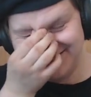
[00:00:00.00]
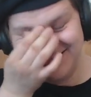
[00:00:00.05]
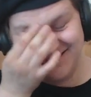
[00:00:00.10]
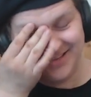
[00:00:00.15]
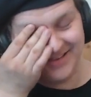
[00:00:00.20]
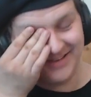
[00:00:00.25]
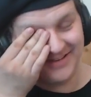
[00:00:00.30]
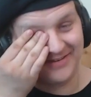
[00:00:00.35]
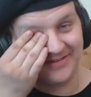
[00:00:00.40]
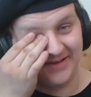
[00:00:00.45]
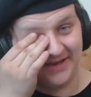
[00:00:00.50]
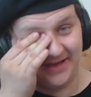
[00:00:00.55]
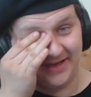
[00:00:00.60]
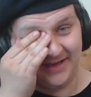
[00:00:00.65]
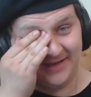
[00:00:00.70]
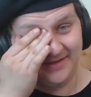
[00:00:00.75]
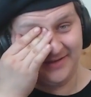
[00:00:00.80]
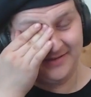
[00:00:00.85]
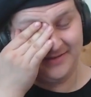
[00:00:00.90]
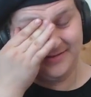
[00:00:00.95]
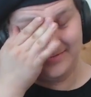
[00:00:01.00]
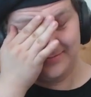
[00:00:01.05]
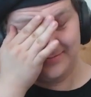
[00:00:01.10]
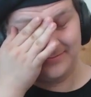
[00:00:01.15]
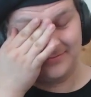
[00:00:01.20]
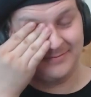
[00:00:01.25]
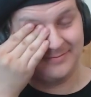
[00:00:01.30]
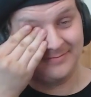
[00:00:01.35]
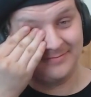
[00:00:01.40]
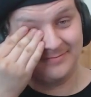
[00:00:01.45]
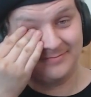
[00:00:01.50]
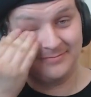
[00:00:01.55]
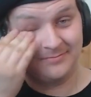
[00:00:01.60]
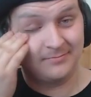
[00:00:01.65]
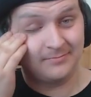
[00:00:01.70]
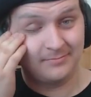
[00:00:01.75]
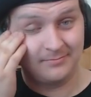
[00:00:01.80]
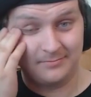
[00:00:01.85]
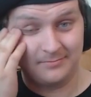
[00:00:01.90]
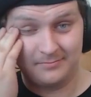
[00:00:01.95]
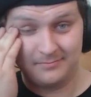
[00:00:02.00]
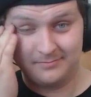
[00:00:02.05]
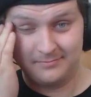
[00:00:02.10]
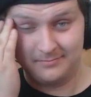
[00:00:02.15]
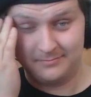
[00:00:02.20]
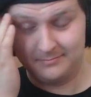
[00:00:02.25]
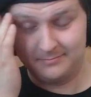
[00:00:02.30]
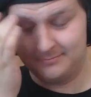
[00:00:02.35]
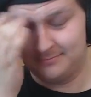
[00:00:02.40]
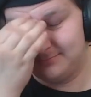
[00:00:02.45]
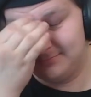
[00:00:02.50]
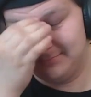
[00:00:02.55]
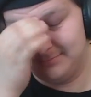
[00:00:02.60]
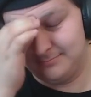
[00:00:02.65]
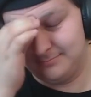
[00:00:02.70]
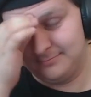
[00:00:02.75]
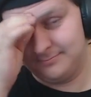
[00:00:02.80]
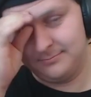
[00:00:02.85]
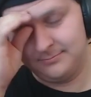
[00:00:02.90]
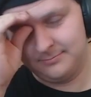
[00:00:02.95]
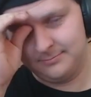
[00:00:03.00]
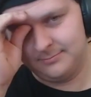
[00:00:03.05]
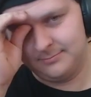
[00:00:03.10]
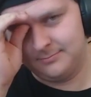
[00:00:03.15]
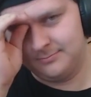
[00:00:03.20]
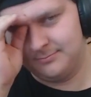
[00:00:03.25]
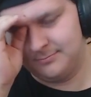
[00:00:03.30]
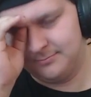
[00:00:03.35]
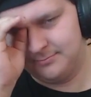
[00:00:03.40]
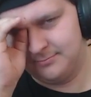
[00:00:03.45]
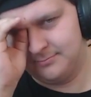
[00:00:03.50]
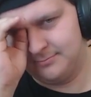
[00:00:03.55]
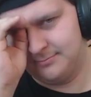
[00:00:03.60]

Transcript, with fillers: okay. The riddles three of the Blanian bridge troll.